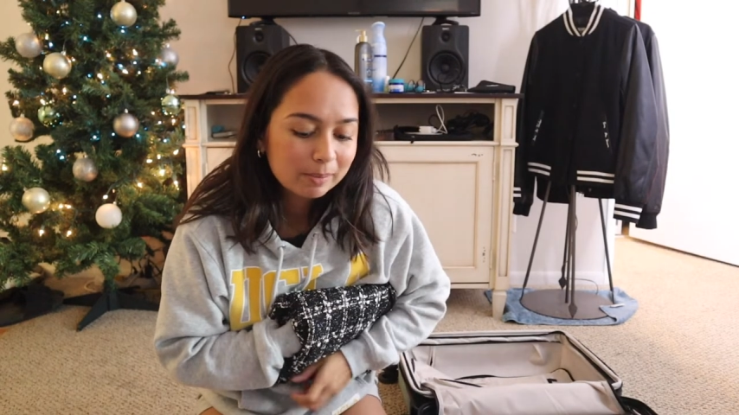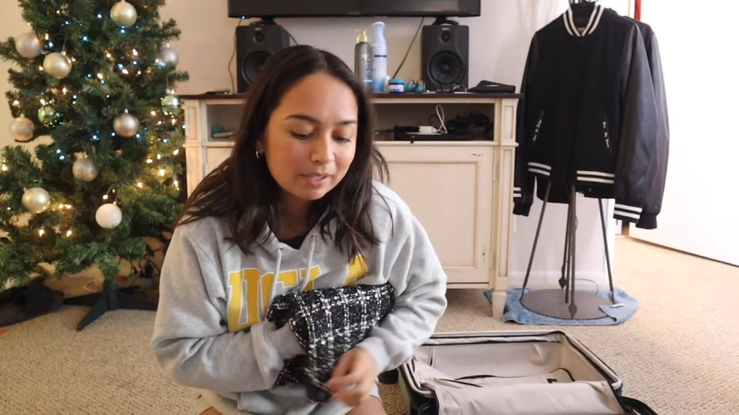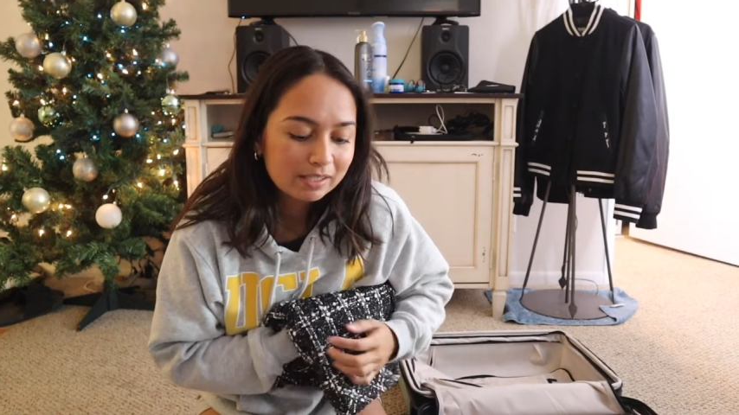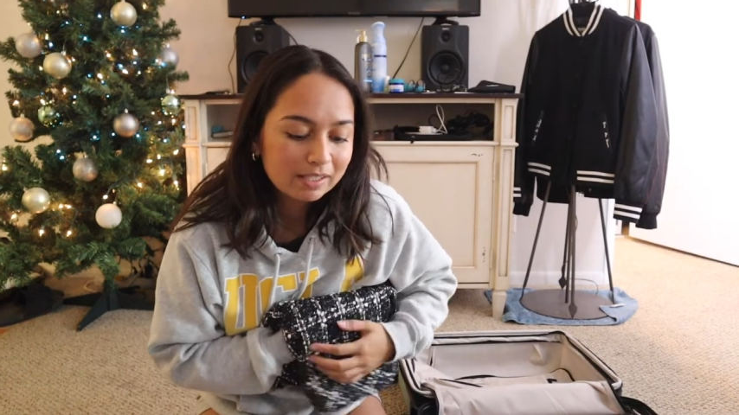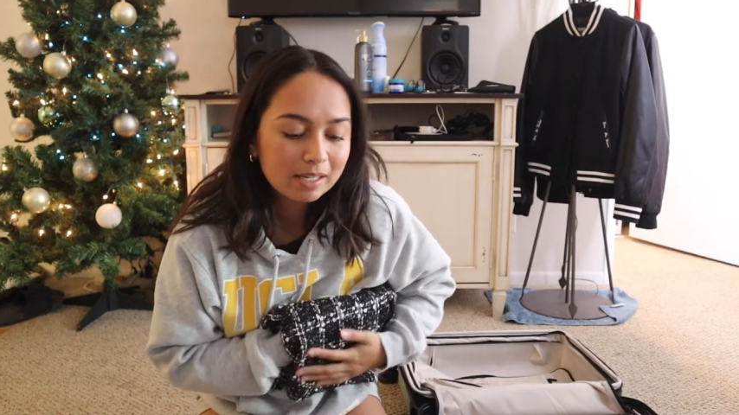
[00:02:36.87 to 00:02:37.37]
but
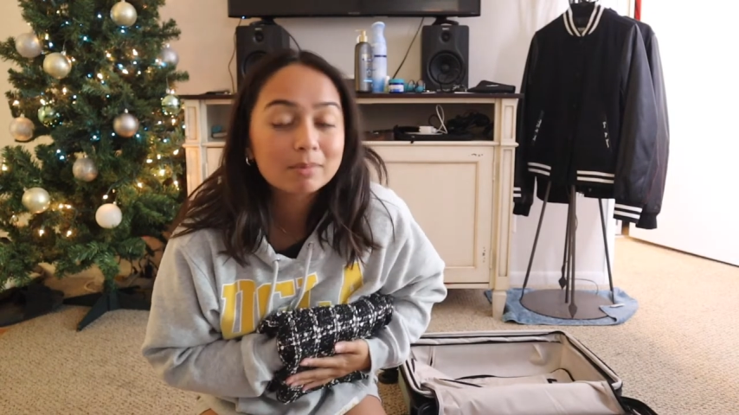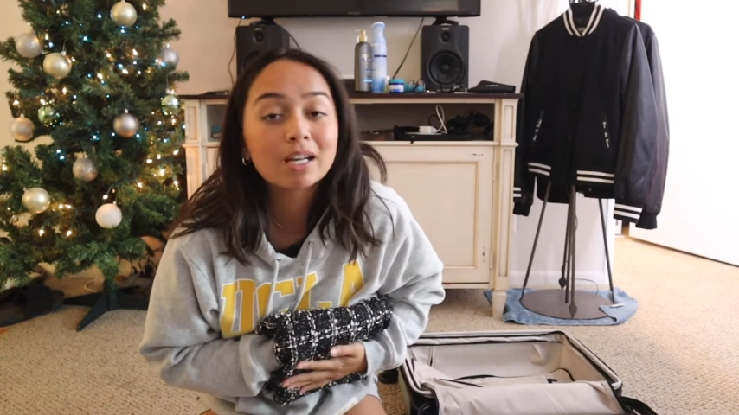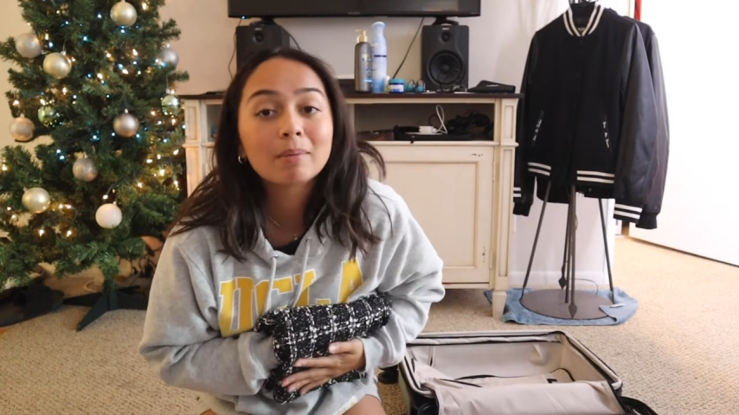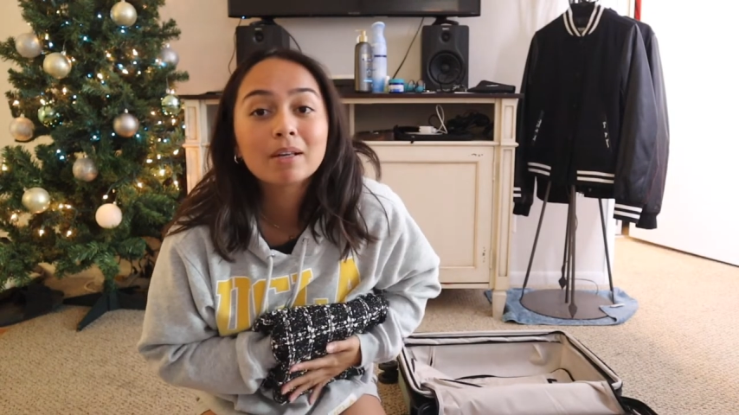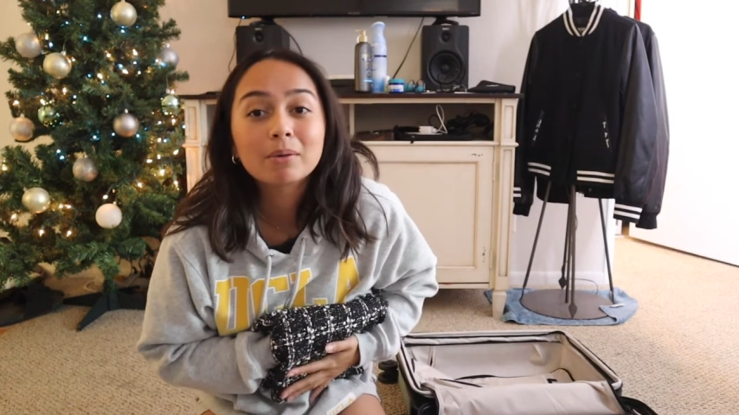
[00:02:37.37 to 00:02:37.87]
at the same
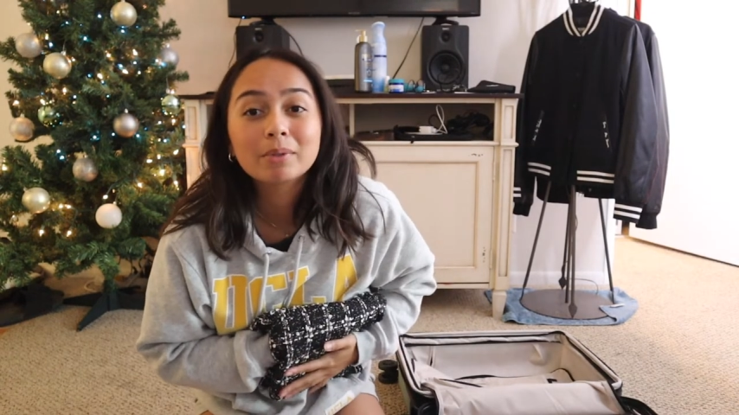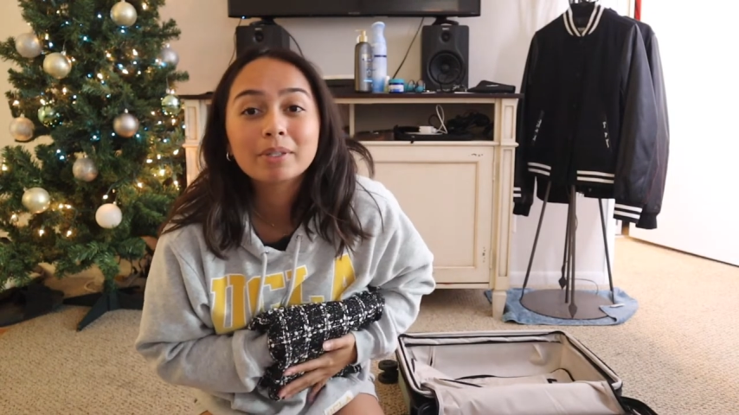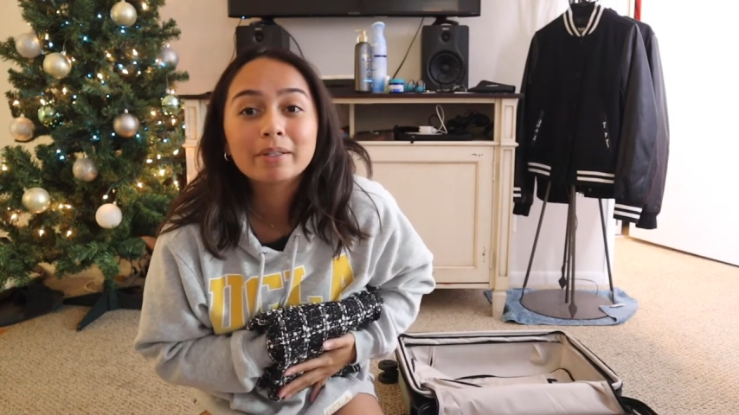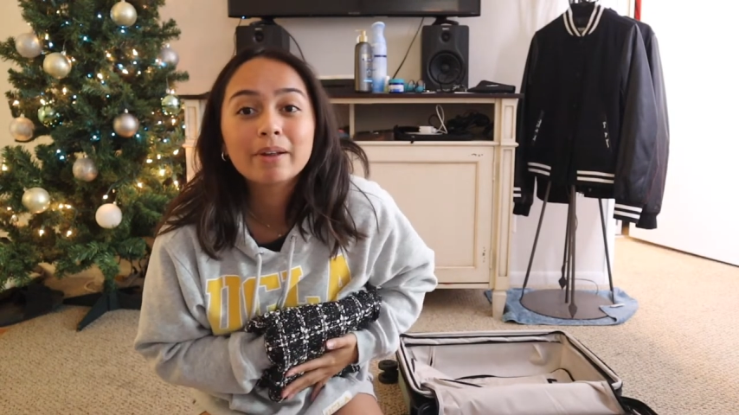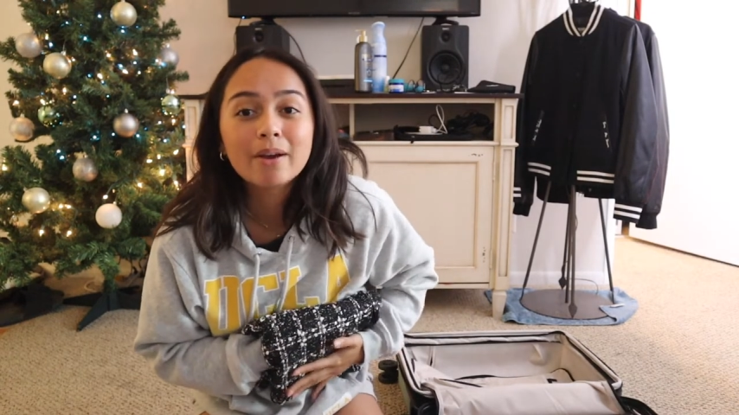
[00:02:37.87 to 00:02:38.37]
time, I don't
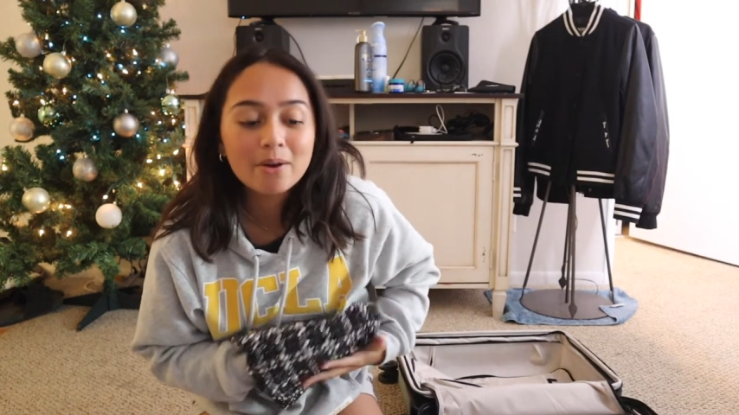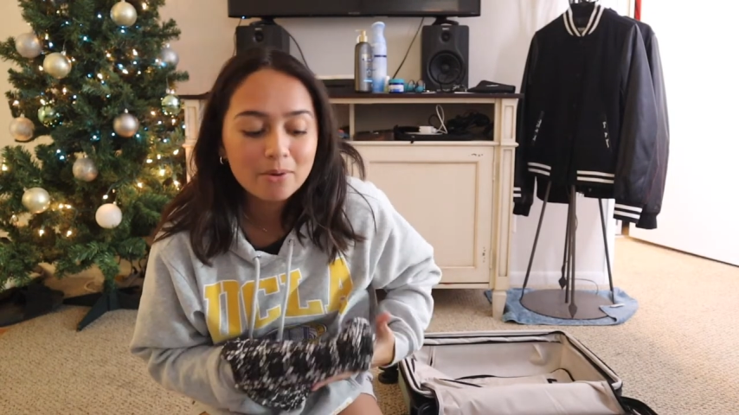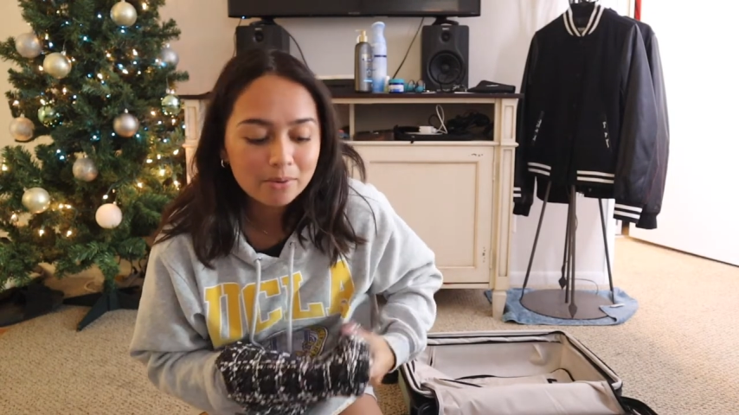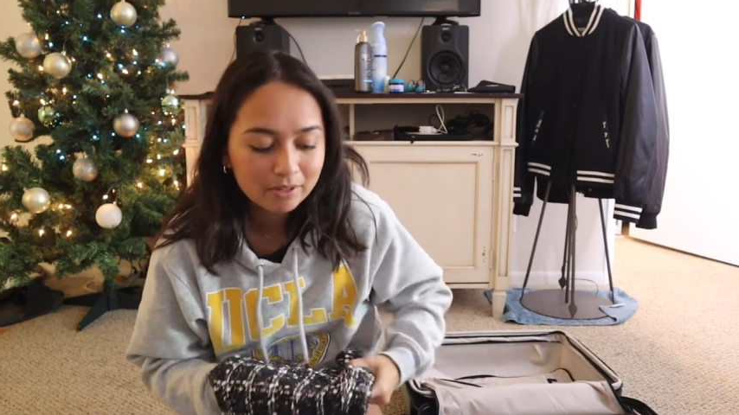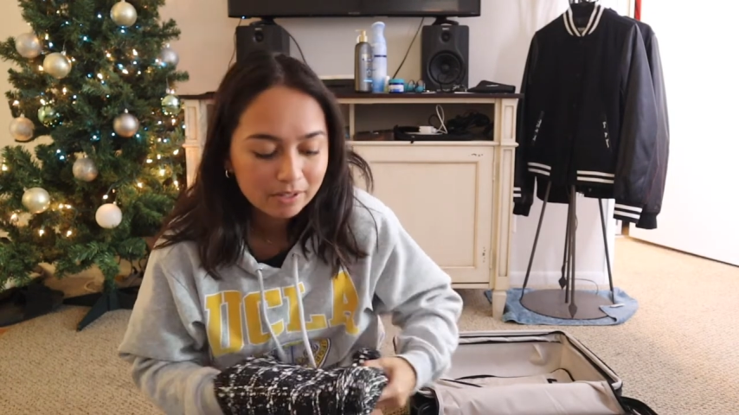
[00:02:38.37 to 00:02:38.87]
really know.